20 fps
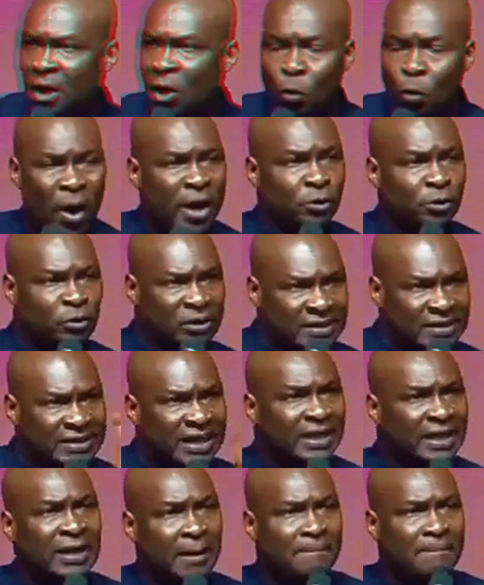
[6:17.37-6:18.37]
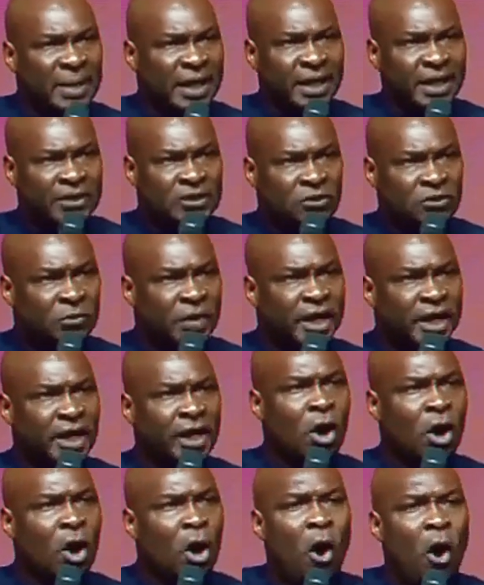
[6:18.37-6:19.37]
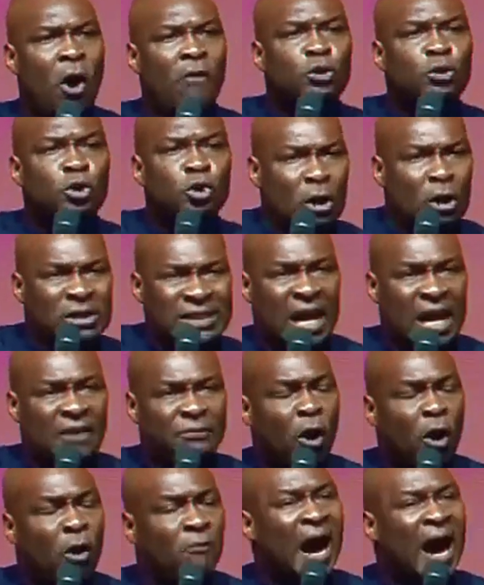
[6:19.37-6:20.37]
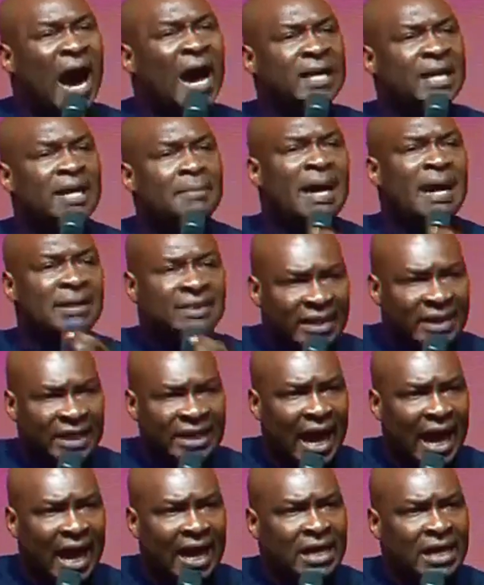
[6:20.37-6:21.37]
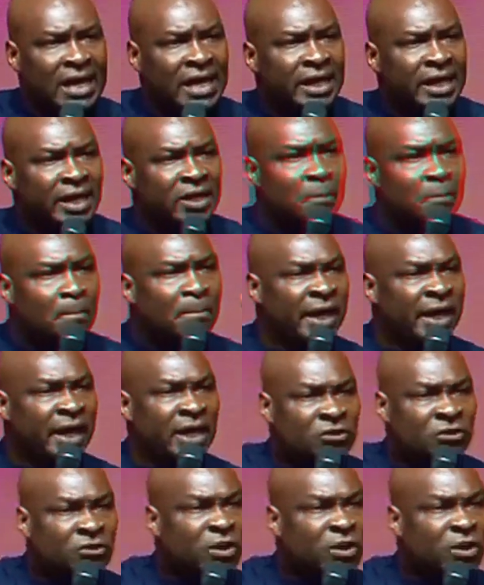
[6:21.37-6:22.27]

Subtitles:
When you see the ministry of Joseph of Arimathea, his ministry